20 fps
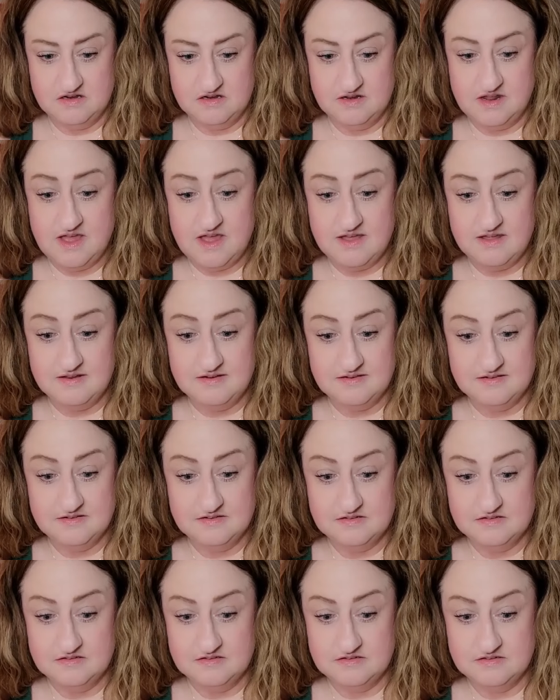yeah,
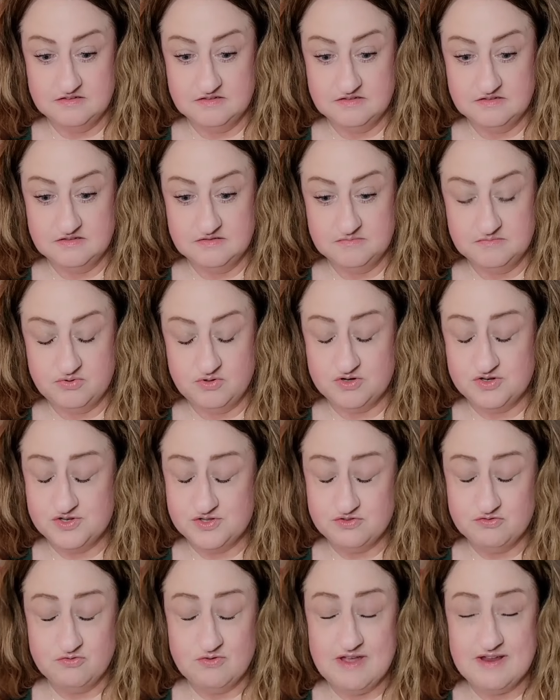
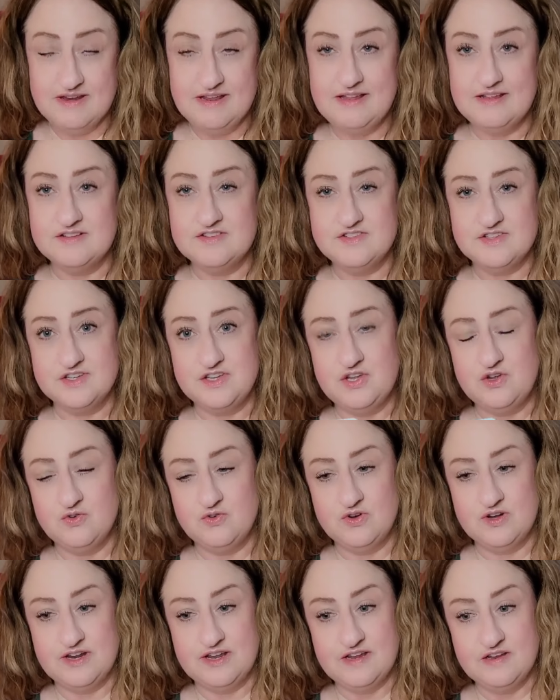push through any
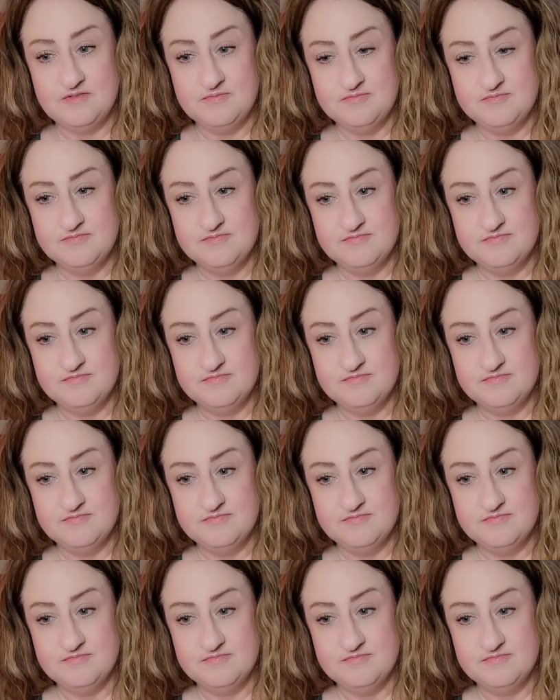insecurity.